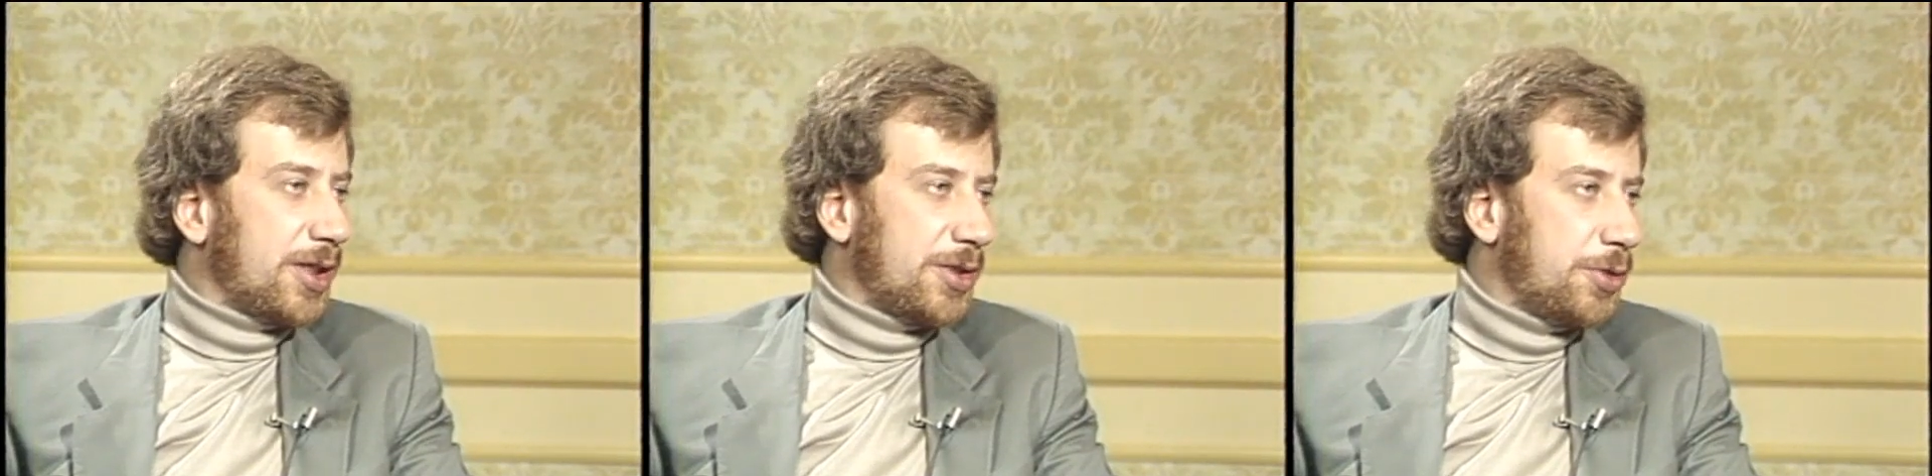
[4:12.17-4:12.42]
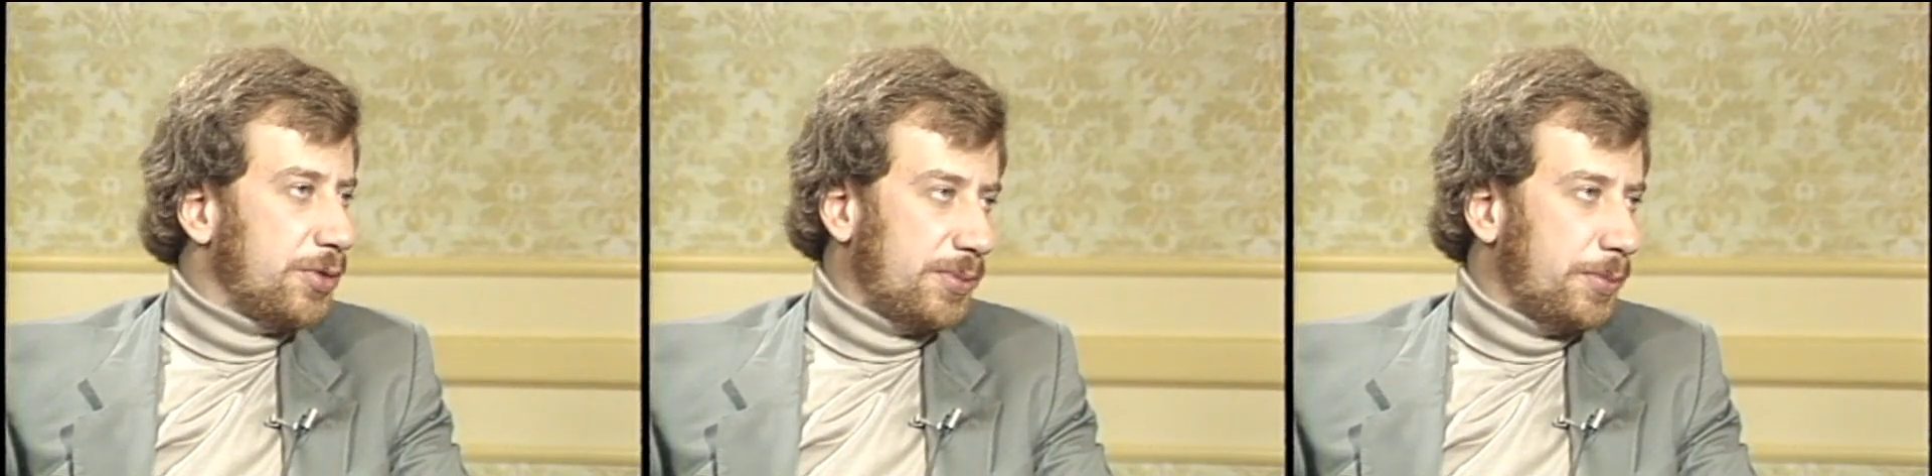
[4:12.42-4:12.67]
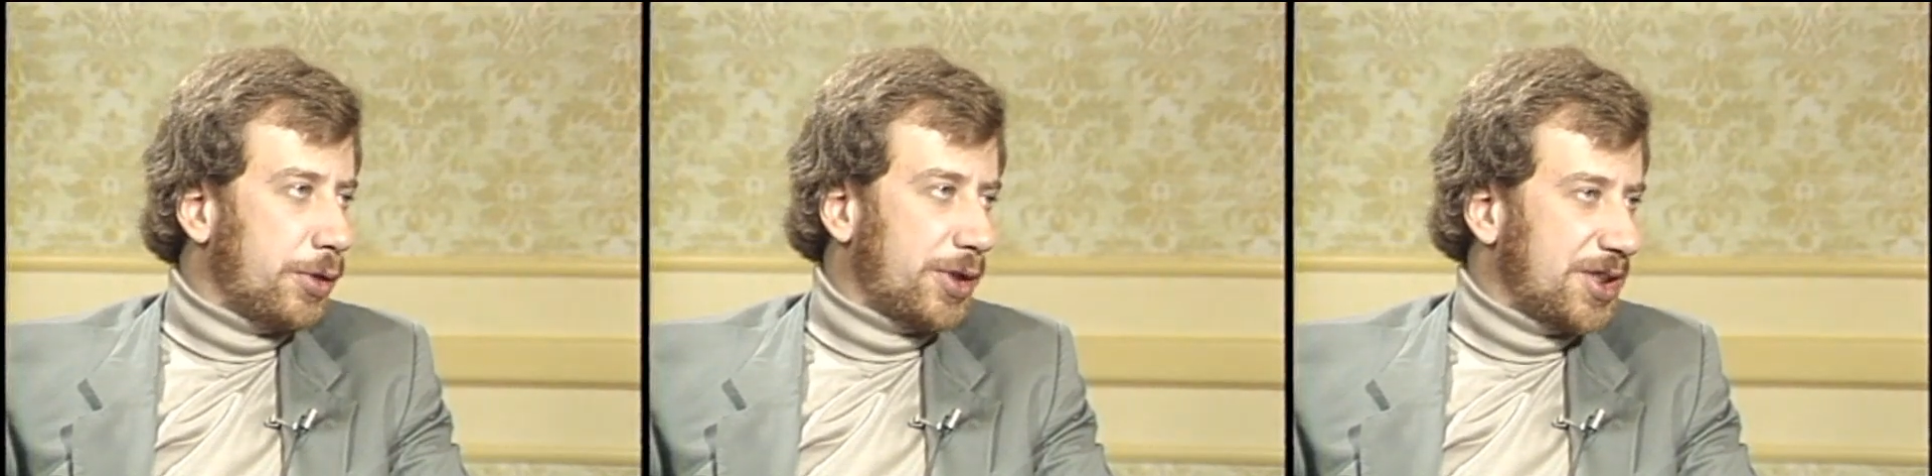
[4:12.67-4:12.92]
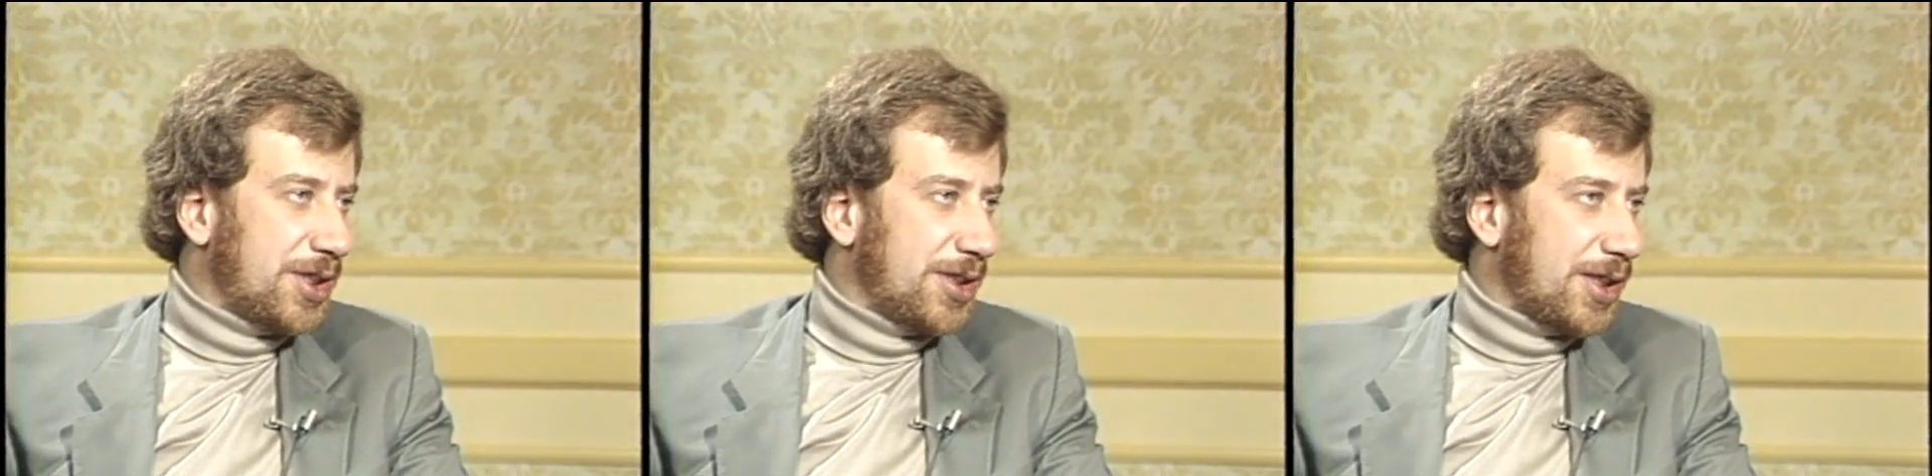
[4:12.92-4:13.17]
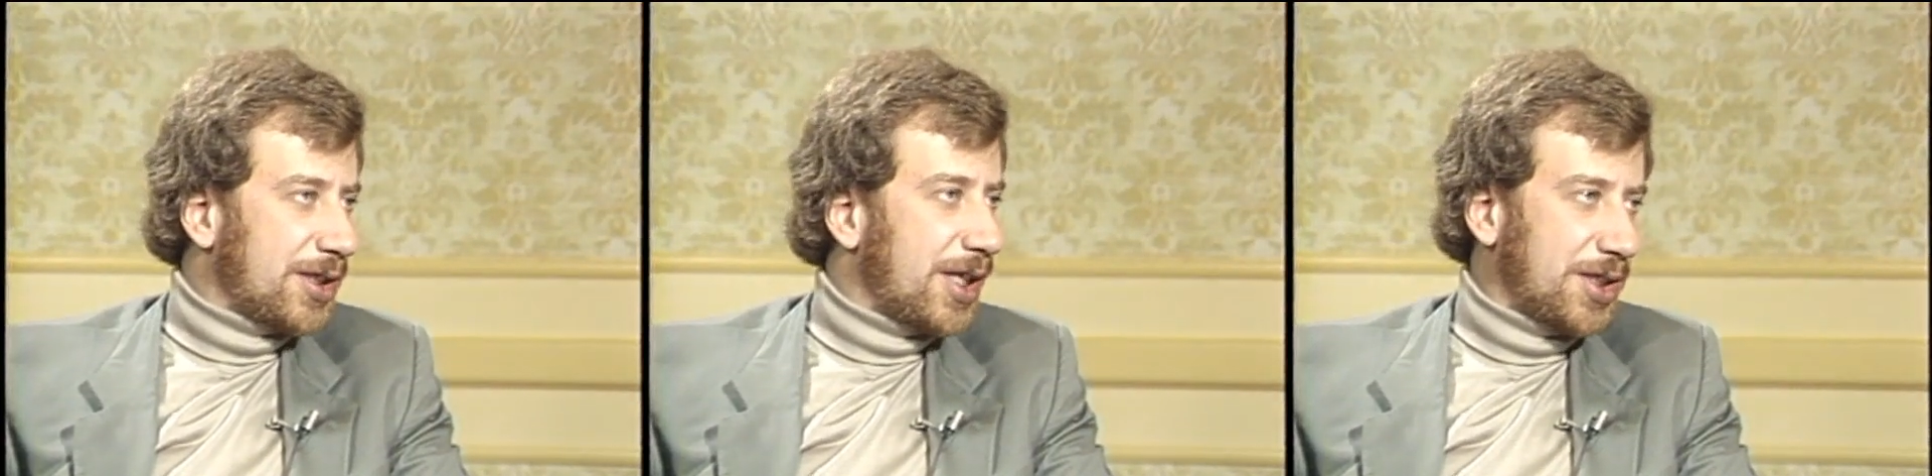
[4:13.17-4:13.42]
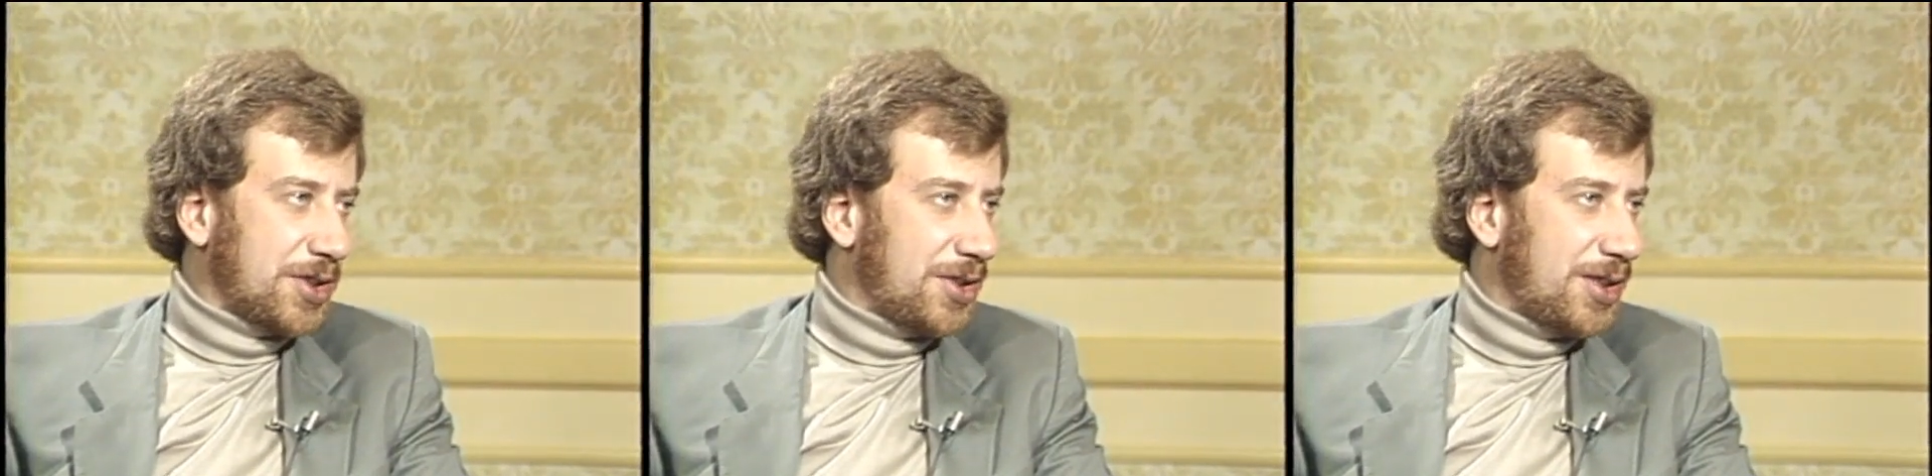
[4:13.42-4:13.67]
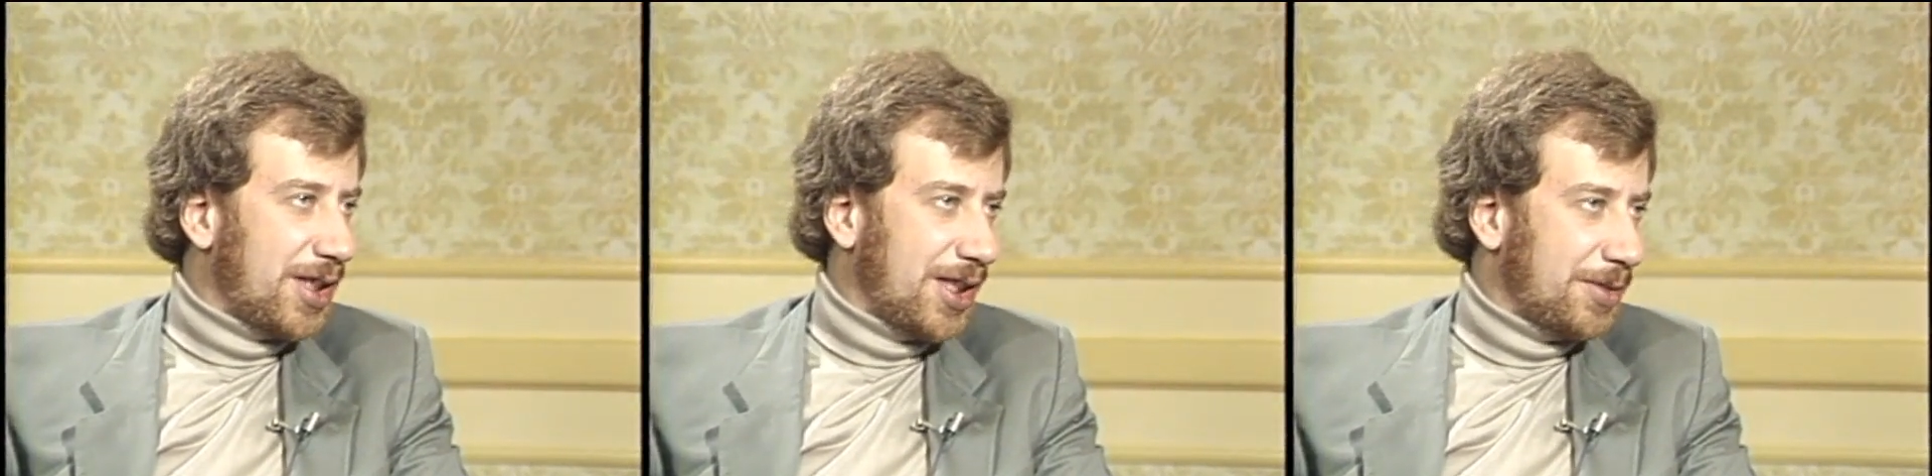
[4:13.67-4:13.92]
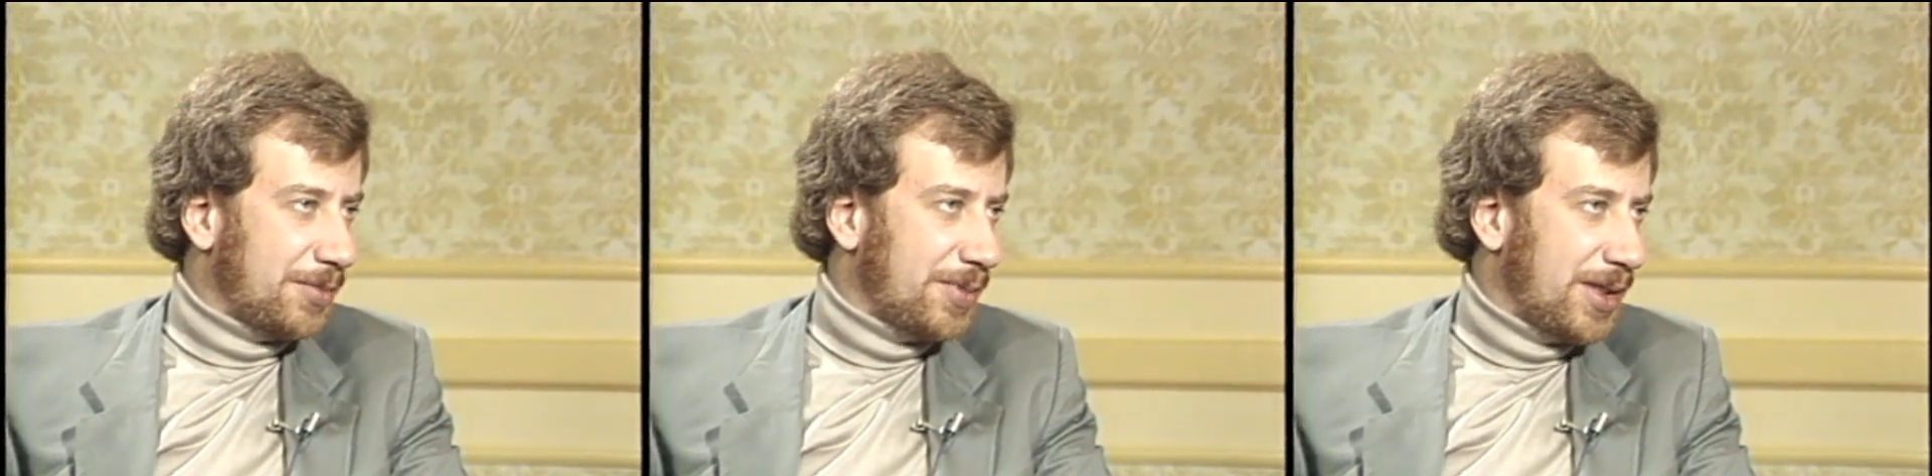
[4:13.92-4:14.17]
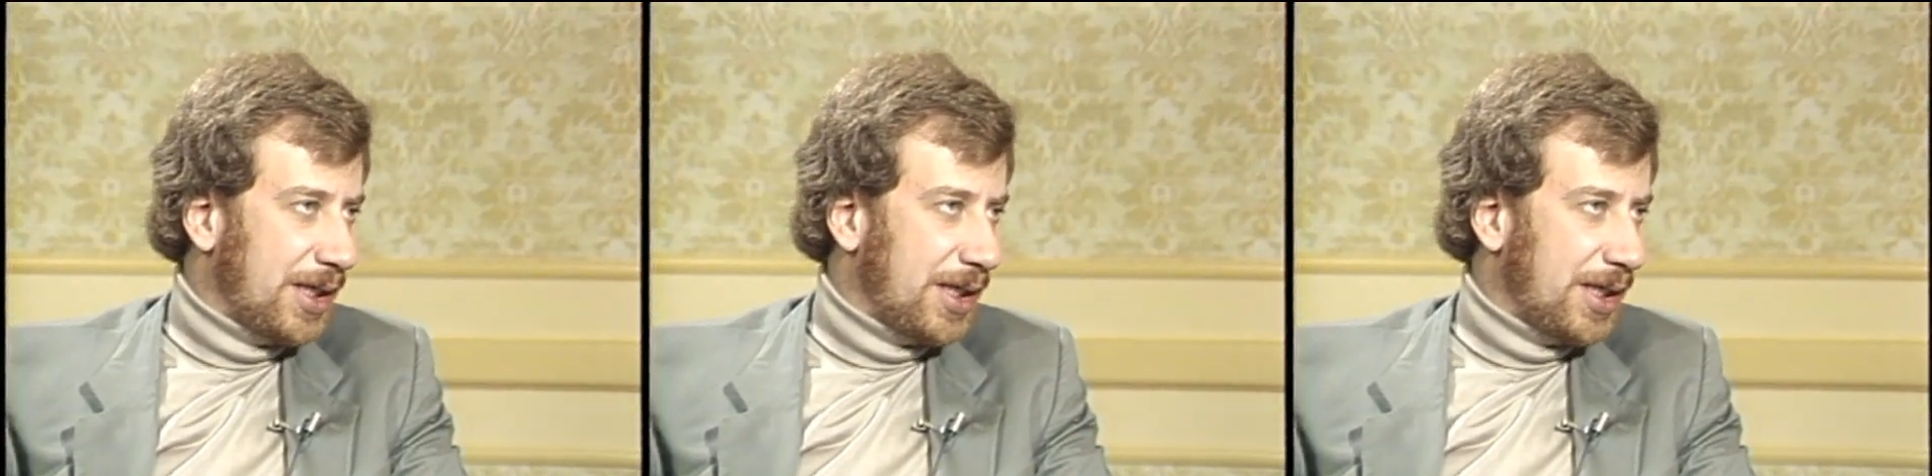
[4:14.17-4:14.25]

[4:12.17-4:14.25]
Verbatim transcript: cartoon Boris and Natasha type.